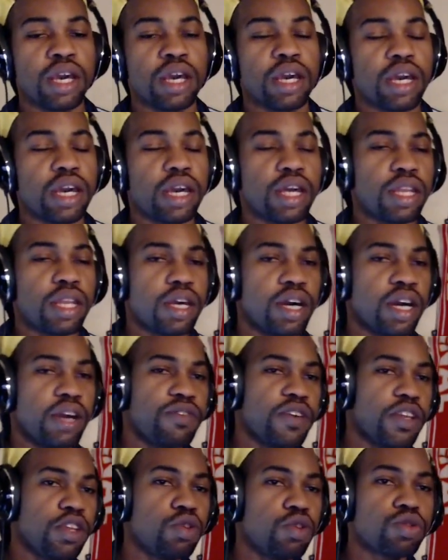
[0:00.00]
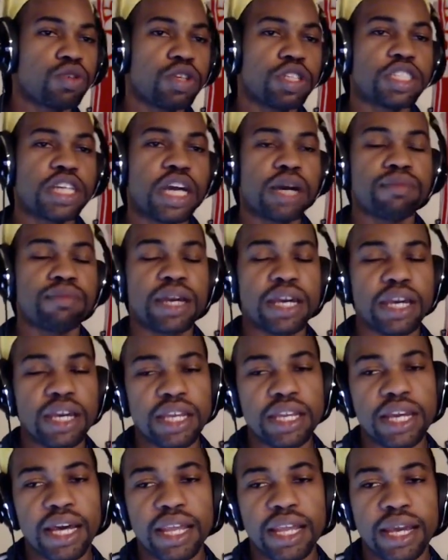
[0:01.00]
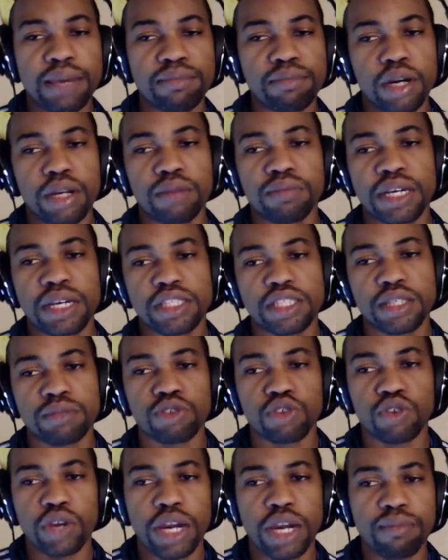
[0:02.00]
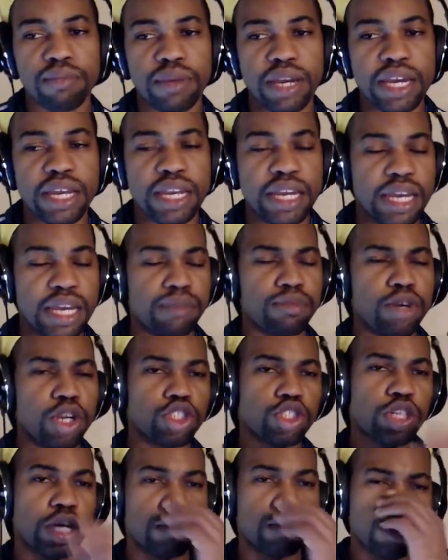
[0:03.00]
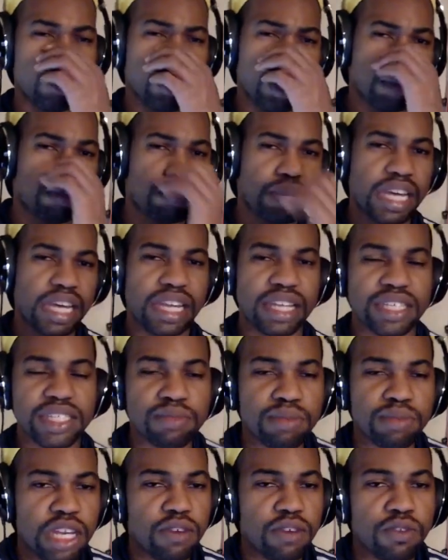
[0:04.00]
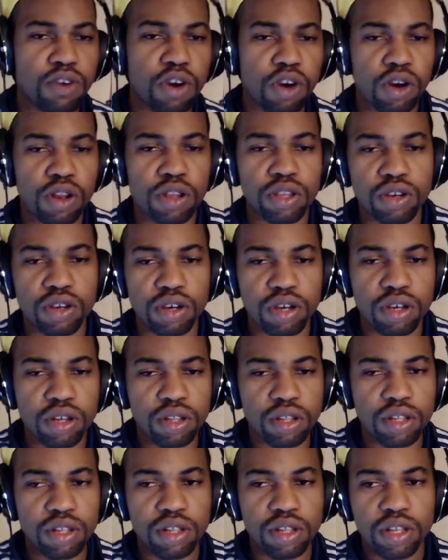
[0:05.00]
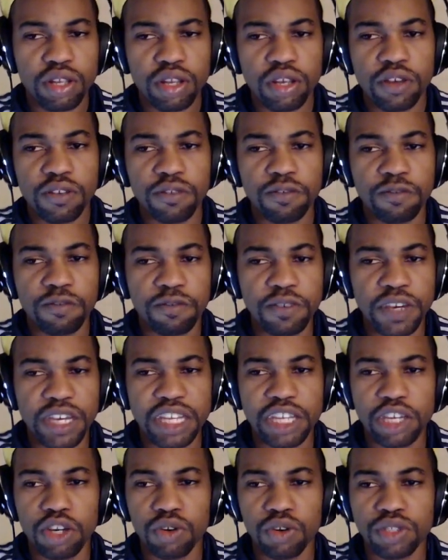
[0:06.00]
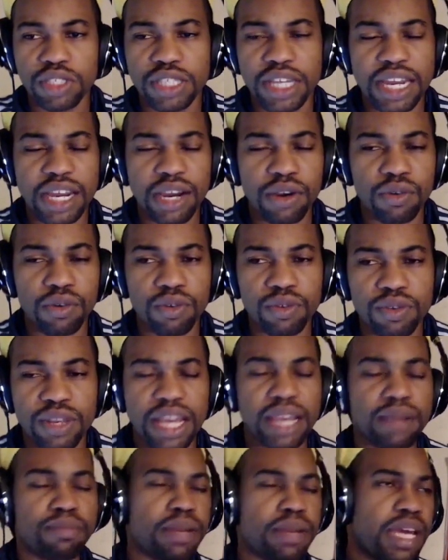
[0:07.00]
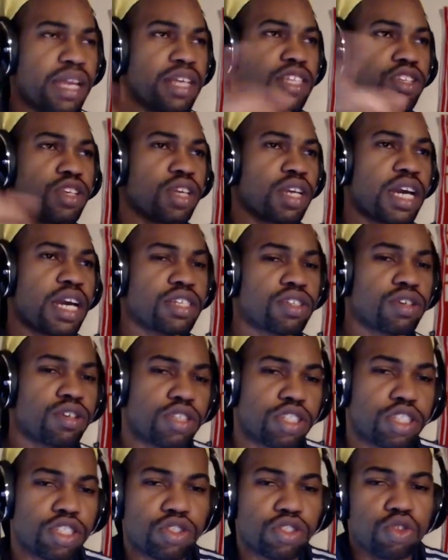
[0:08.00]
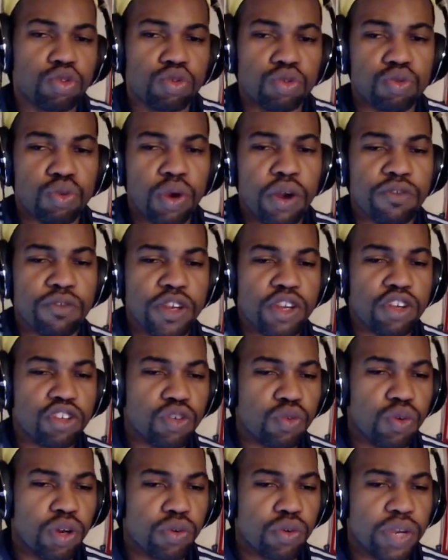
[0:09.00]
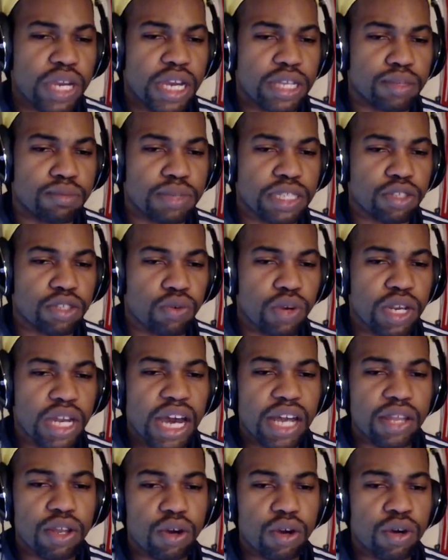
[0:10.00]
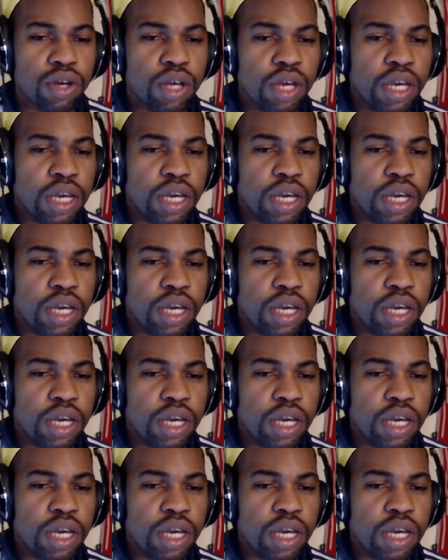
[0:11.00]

And if you're new to the channel, man, hit that like button, man, subscribe, man. And I'm gonna try to create a playlist, man, of all the videos that are like playlist, so you guys gotta choose what videos you want to react to, man. So RONALDO,